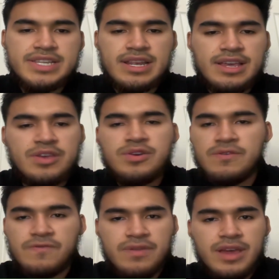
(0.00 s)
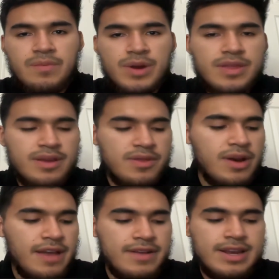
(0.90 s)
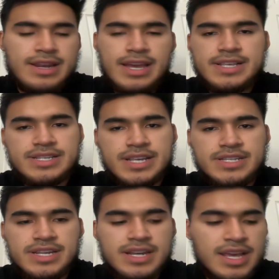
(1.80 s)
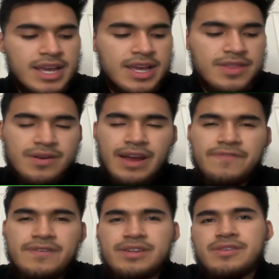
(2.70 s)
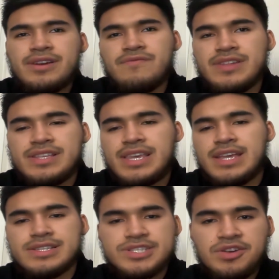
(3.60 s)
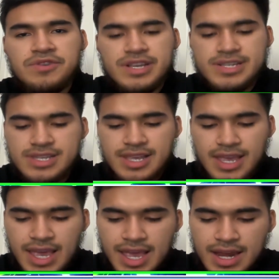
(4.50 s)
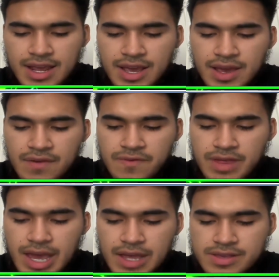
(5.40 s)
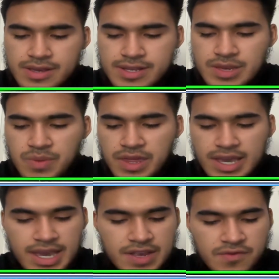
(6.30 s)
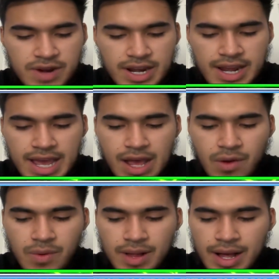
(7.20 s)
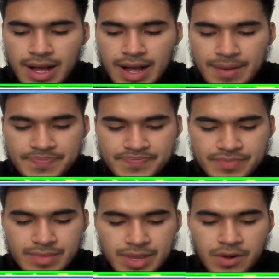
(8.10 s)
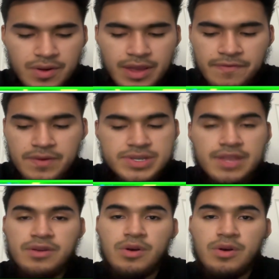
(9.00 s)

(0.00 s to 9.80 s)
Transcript: and like good for them, right? They're, they're having a nice season. They're, I feel like they're not really taken seriously, and for that to, to be the case right now, um, you know, it feels like they're